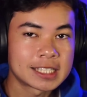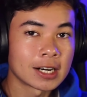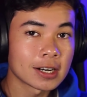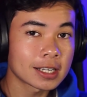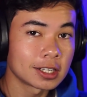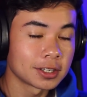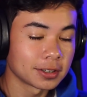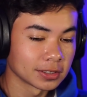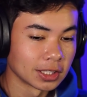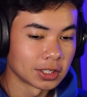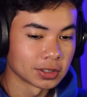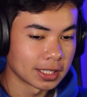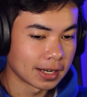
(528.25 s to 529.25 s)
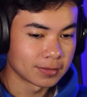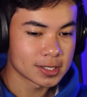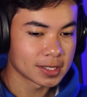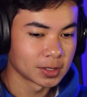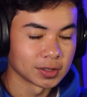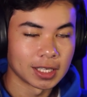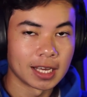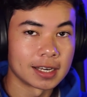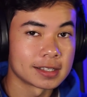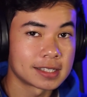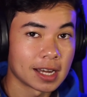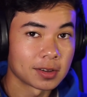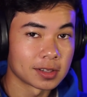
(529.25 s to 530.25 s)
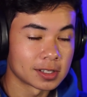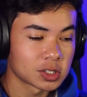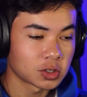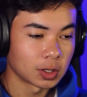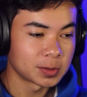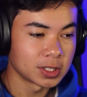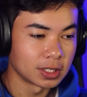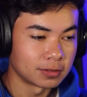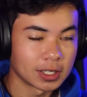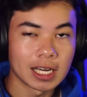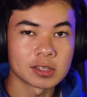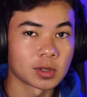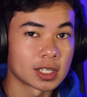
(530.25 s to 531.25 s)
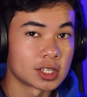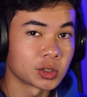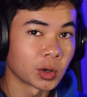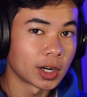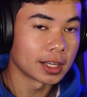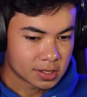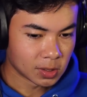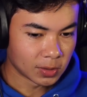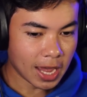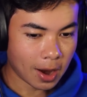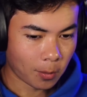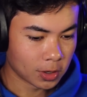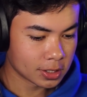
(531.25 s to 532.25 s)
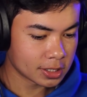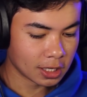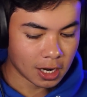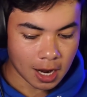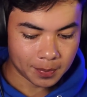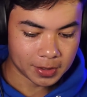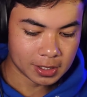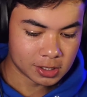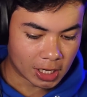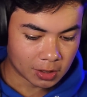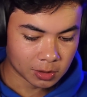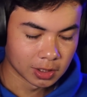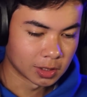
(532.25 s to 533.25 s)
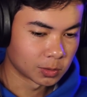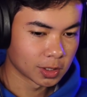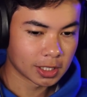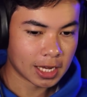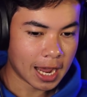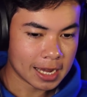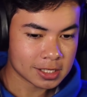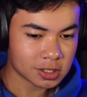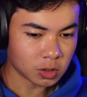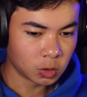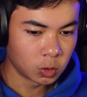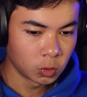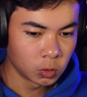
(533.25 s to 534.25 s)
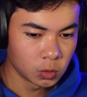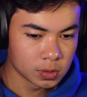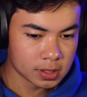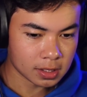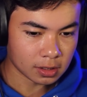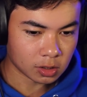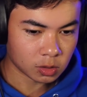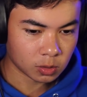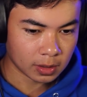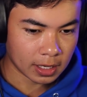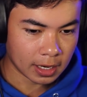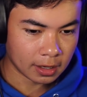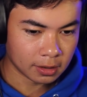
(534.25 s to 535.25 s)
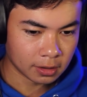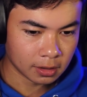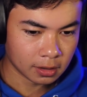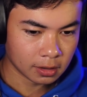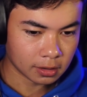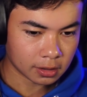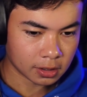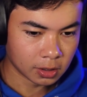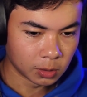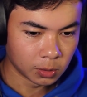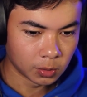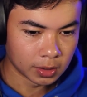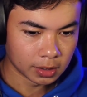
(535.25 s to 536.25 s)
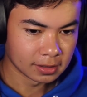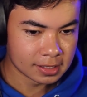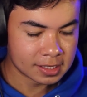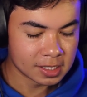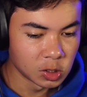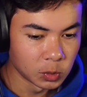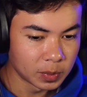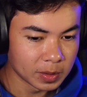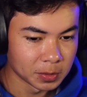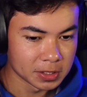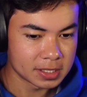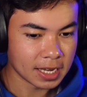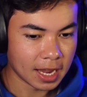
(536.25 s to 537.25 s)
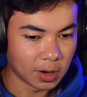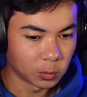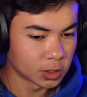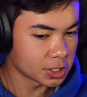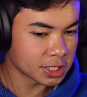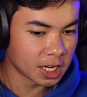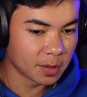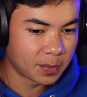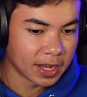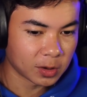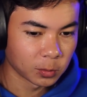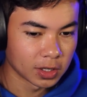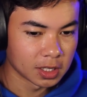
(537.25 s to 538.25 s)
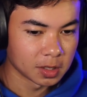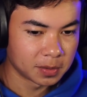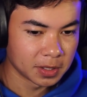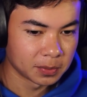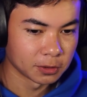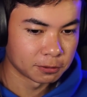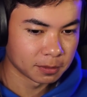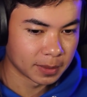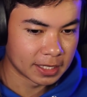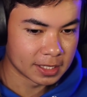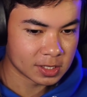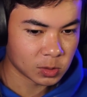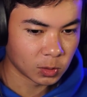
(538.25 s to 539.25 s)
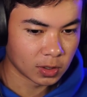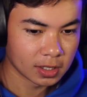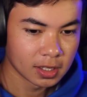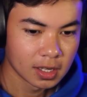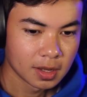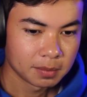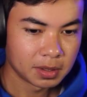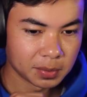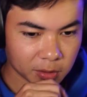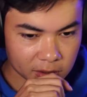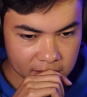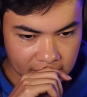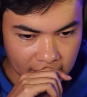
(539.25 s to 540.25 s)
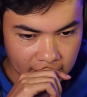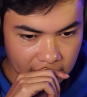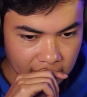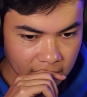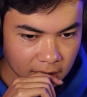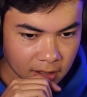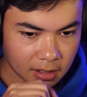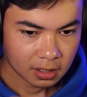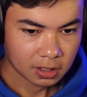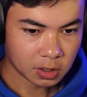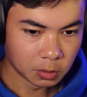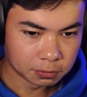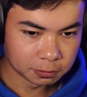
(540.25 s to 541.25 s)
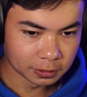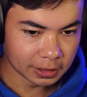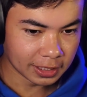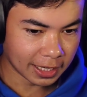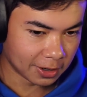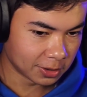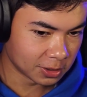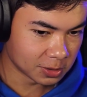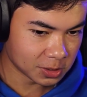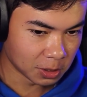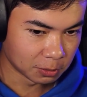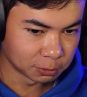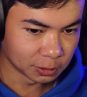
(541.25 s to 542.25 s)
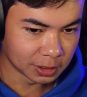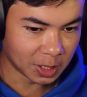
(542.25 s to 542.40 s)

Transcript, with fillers: talk in here literally every single day, and it's down in the description if you guys want to join it. So yeah, we're just going to hop into general, and we're going to ask whose creator code. Let's see who people say. We're just going to pick one of the people from my Discord. People are saying Code Flea. I already used code Flea.